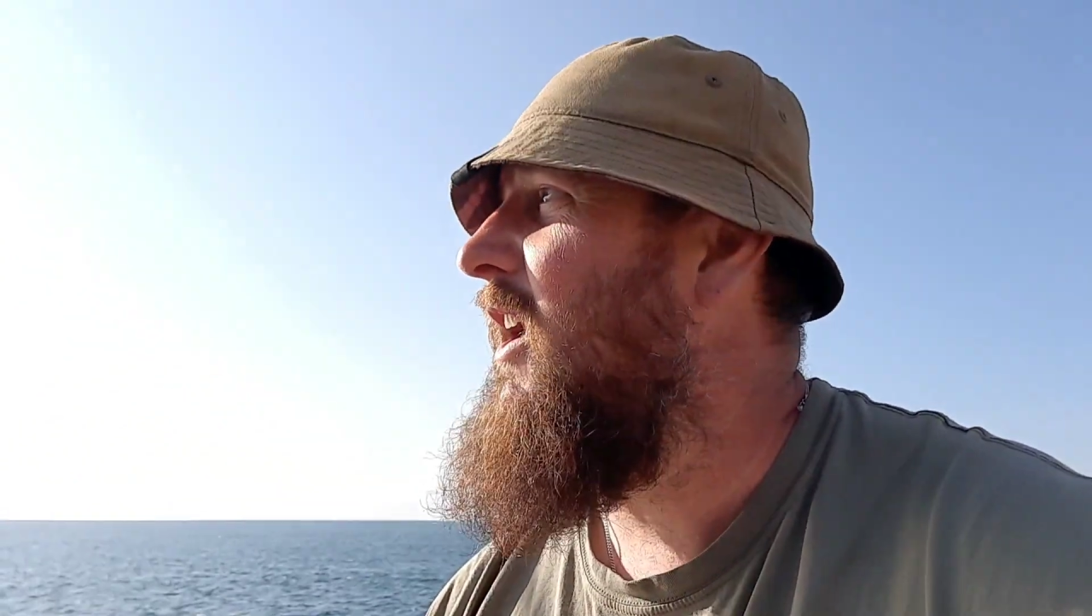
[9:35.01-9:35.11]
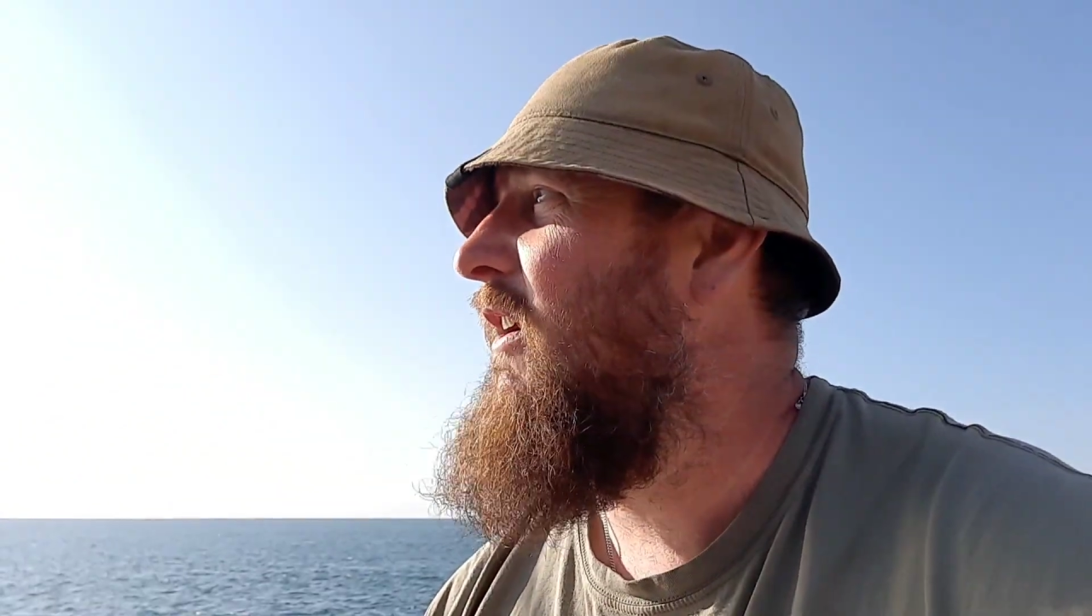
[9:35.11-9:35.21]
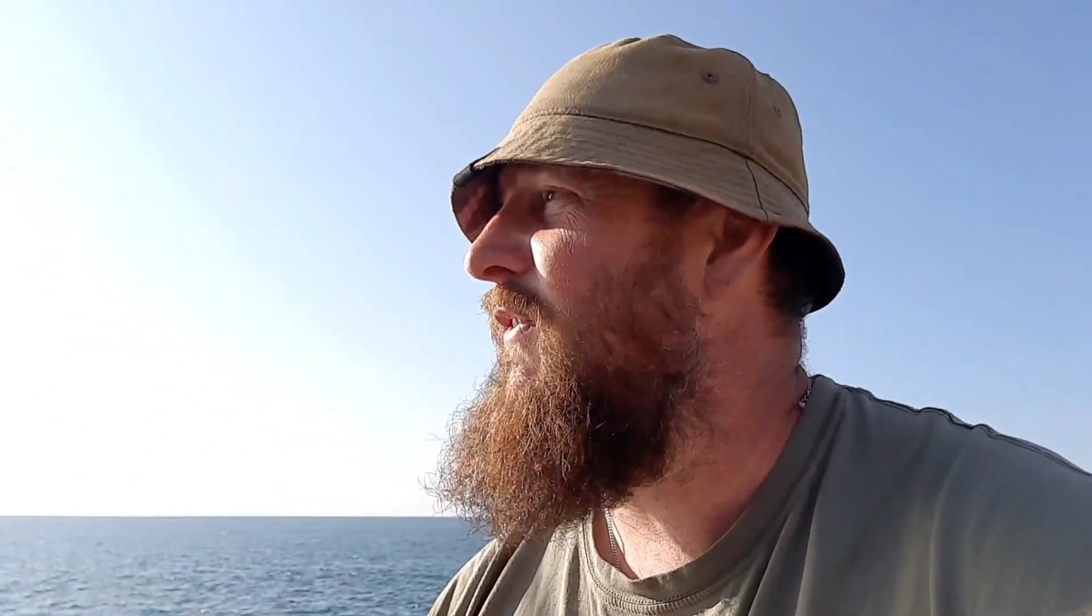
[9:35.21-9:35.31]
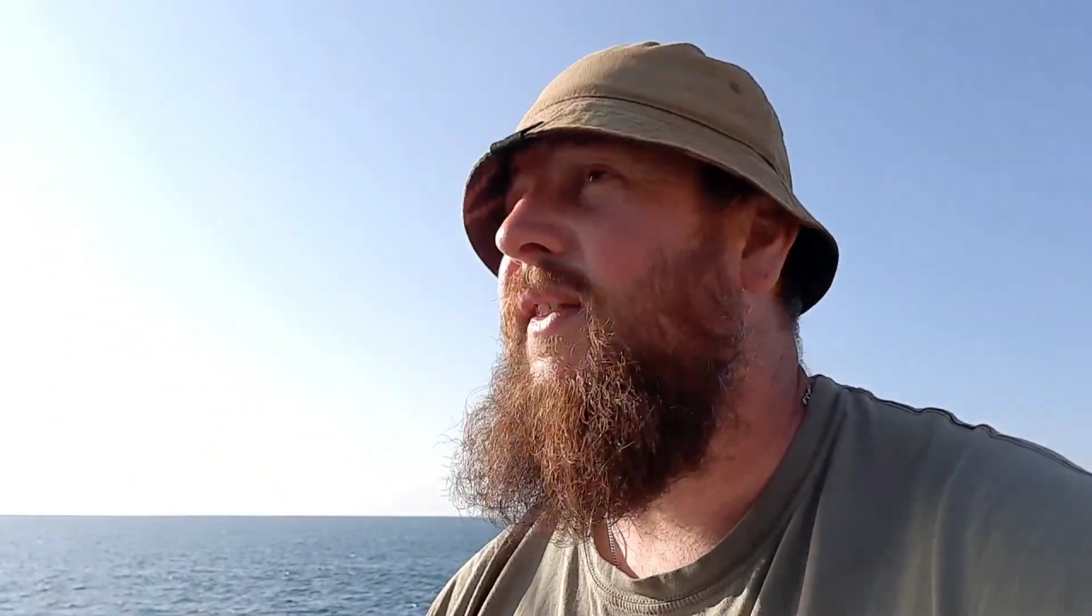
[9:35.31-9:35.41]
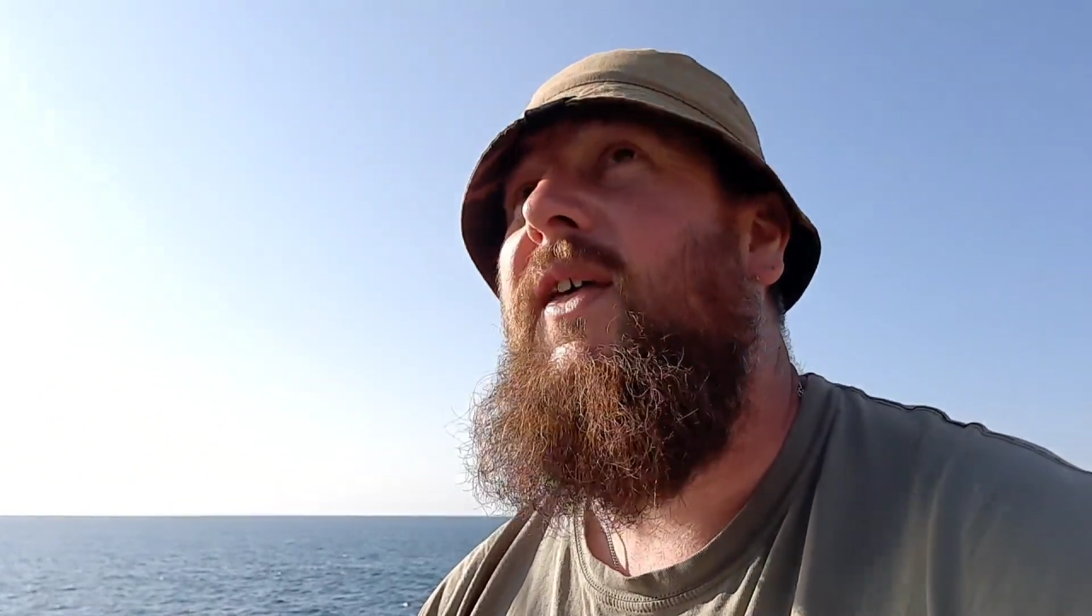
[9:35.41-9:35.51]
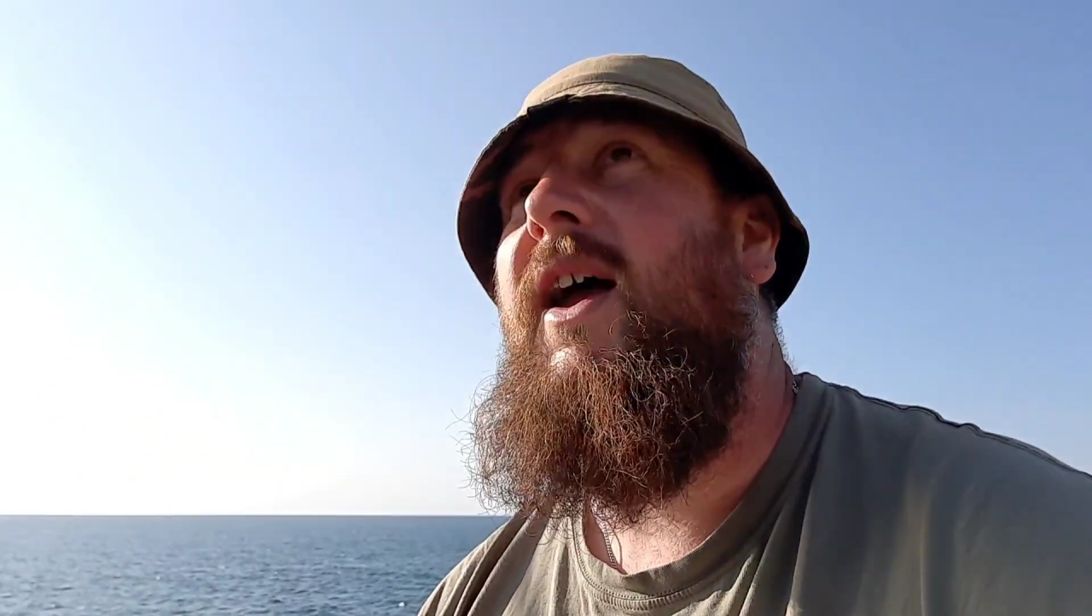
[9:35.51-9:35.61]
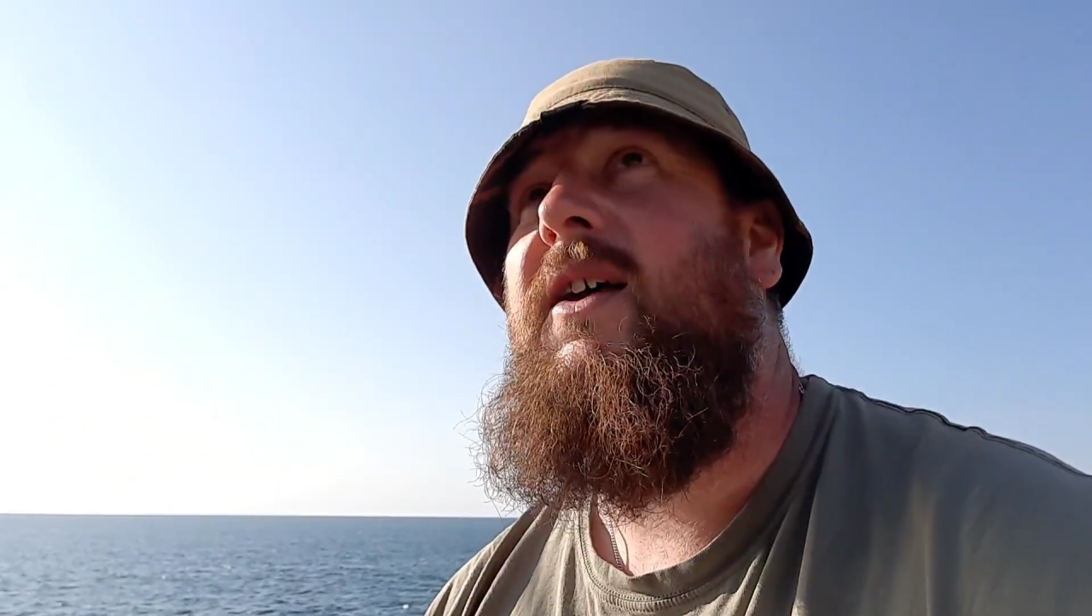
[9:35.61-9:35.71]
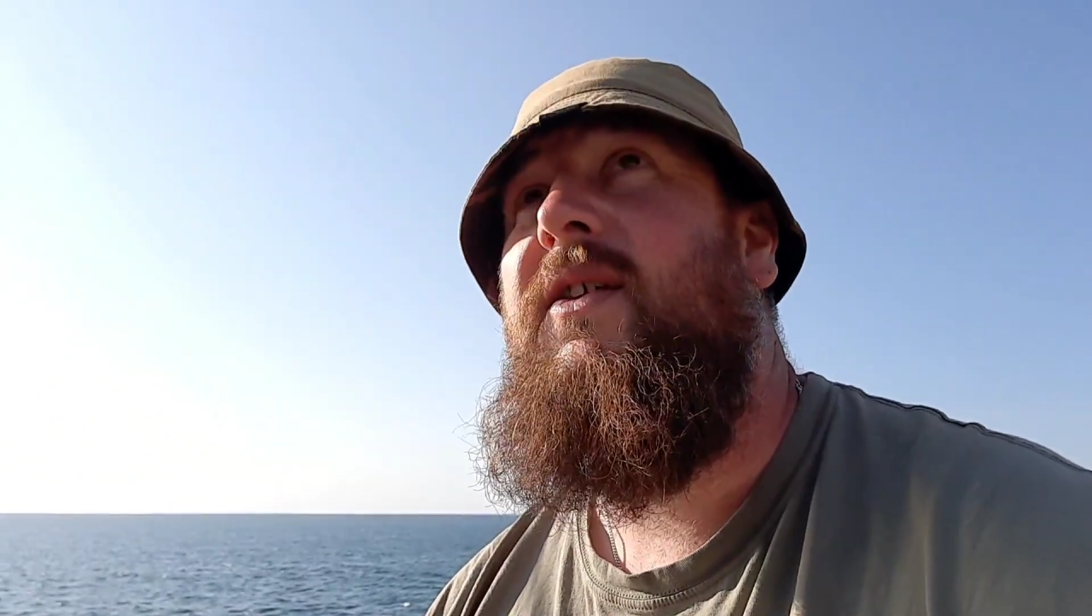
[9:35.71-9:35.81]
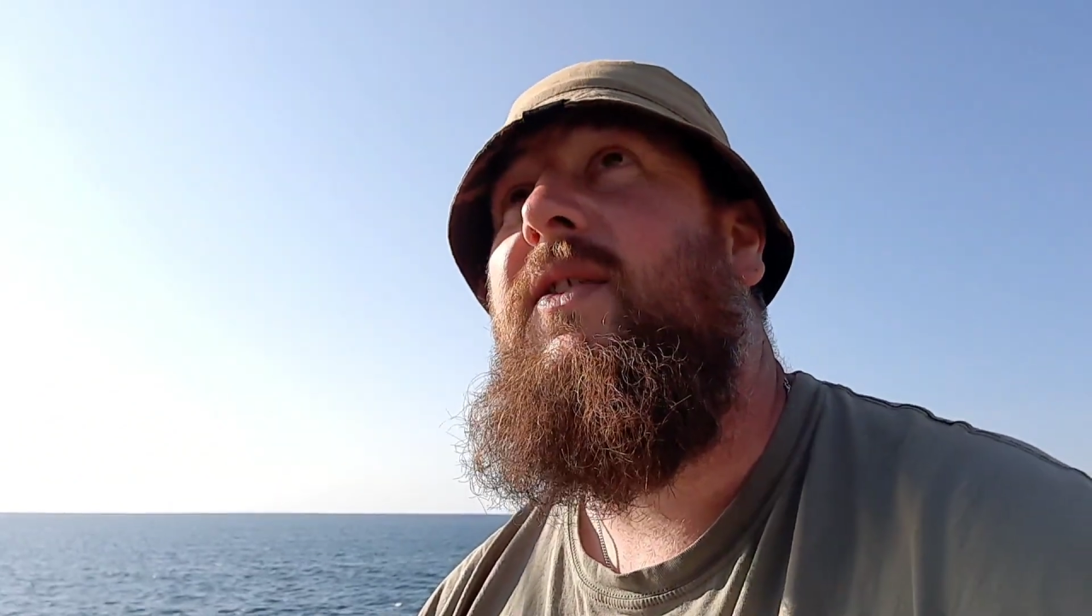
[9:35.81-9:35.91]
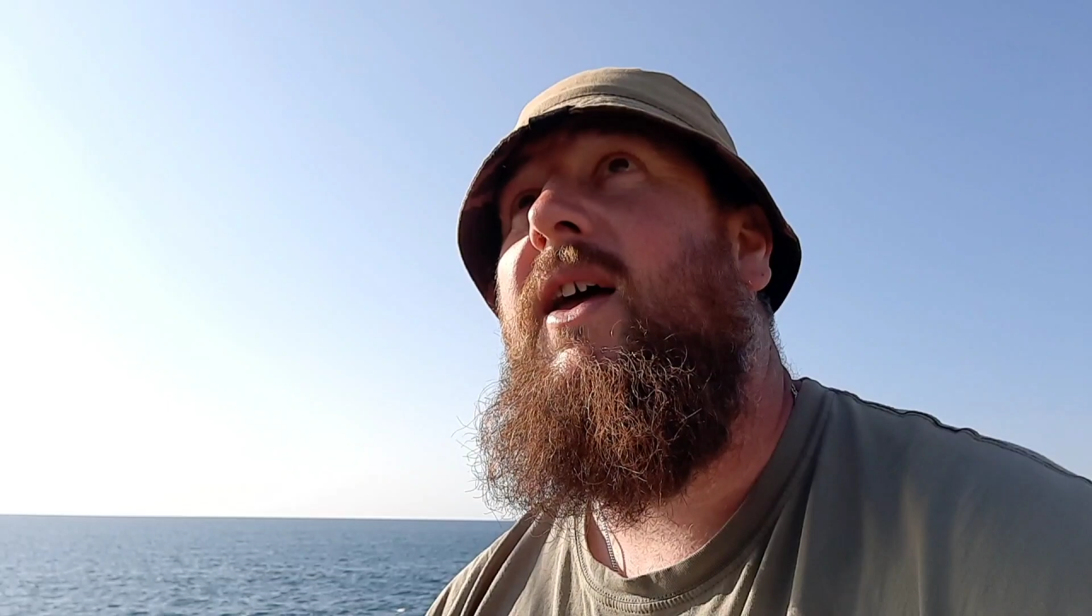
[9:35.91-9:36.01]
if they're
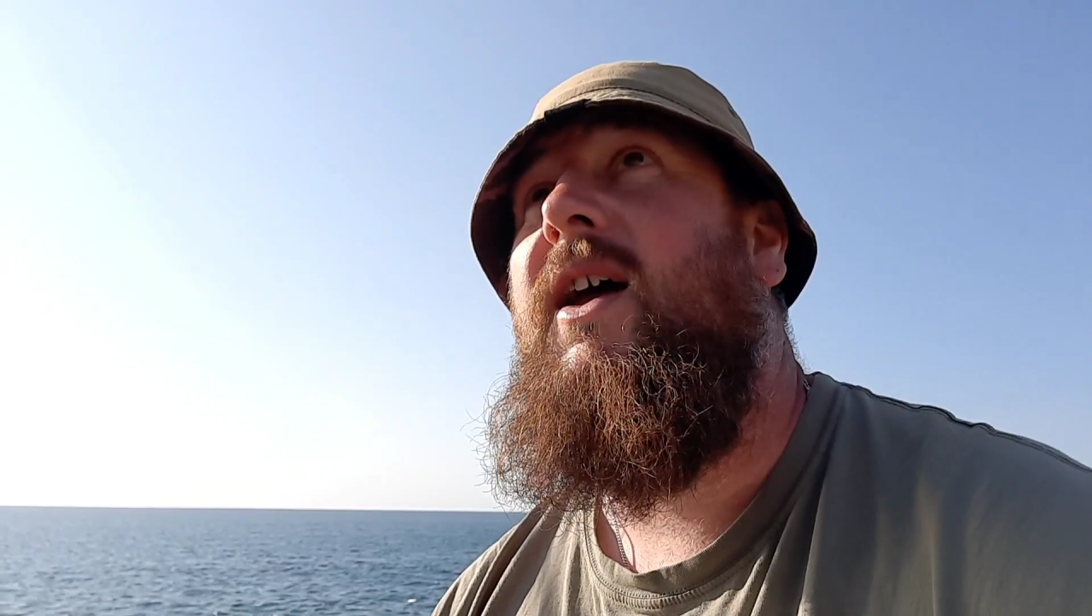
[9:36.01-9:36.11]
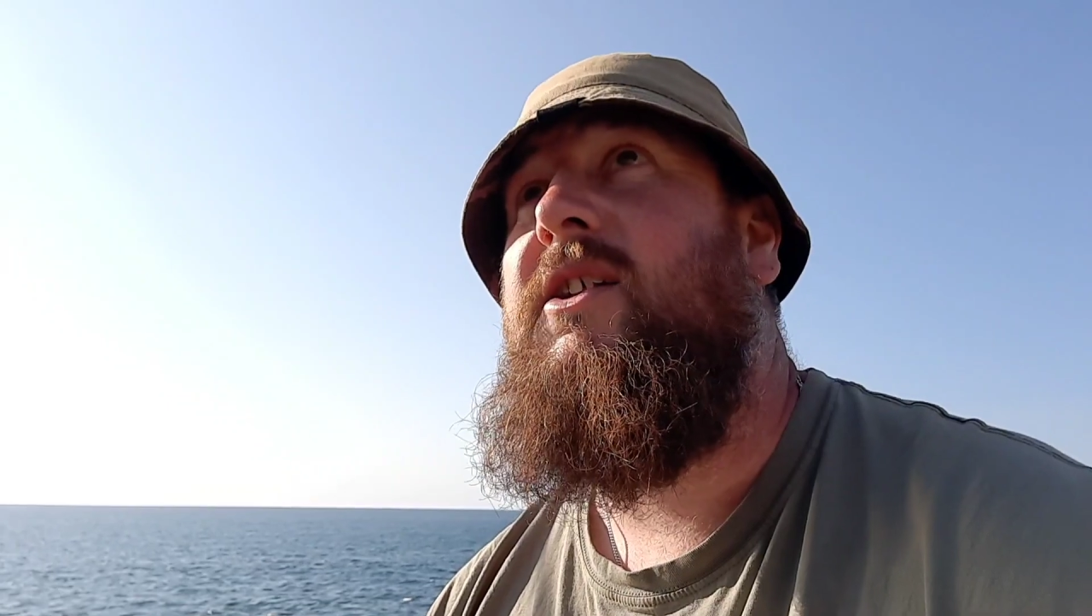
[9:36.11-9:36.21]
there